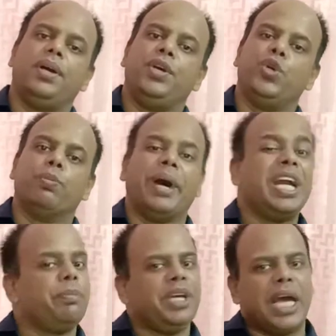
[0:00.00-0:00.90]
You
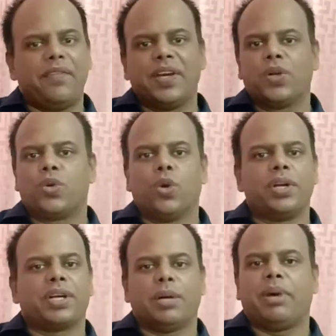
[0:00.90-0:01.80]
might be having
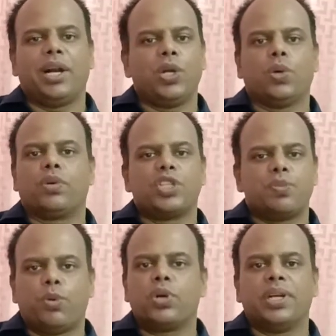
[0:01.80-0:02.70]
good command over
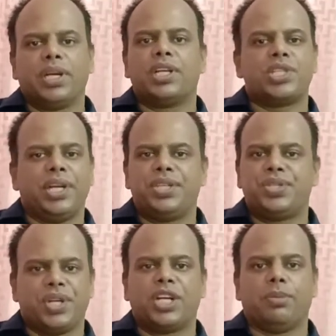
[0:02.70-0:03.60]
spoken English, ladies
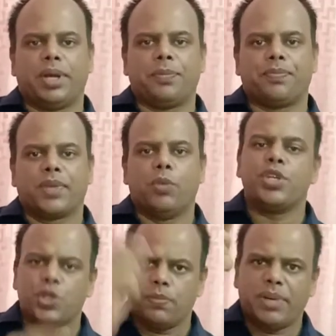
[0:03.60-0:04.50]
and gentlemen,
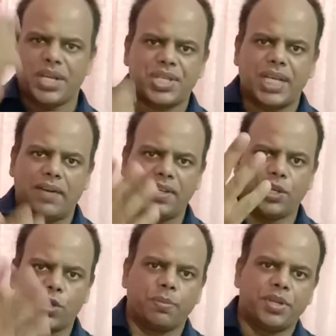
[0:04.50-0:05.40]
which you must have in a
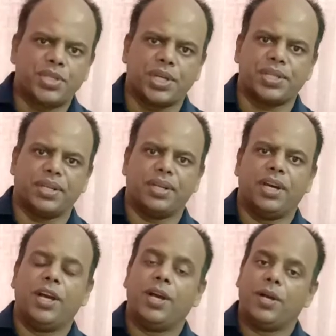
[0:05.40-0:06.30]
group discussion.
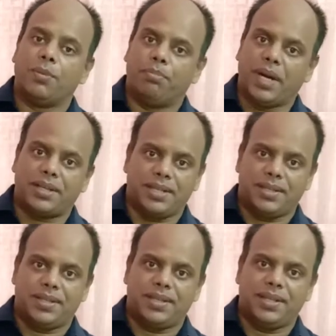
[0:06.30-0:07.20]

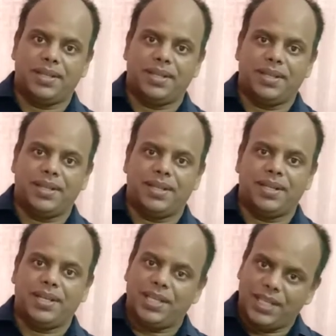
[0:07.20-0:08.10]
But
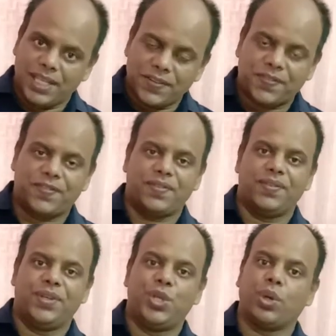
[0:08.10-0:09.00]
if
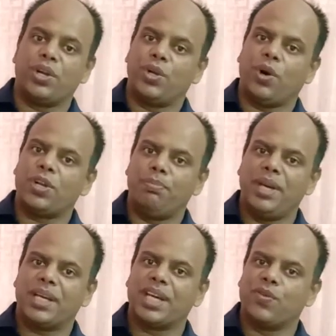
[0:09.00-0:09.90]
you are not
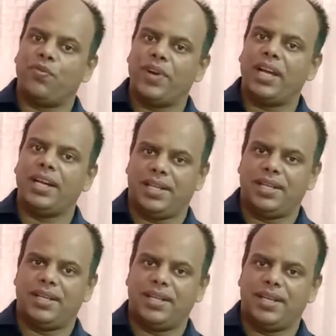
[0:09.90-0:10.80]
making valid
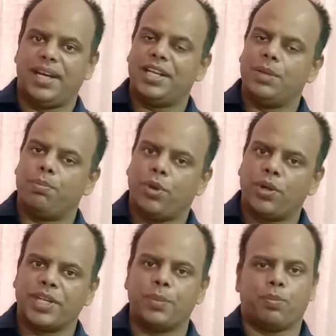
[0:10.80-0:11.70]
and
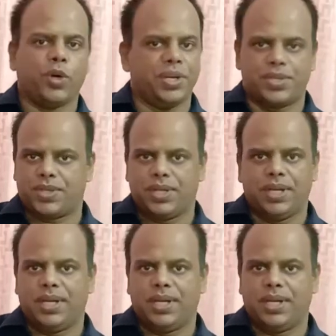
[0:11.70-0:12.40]
important points,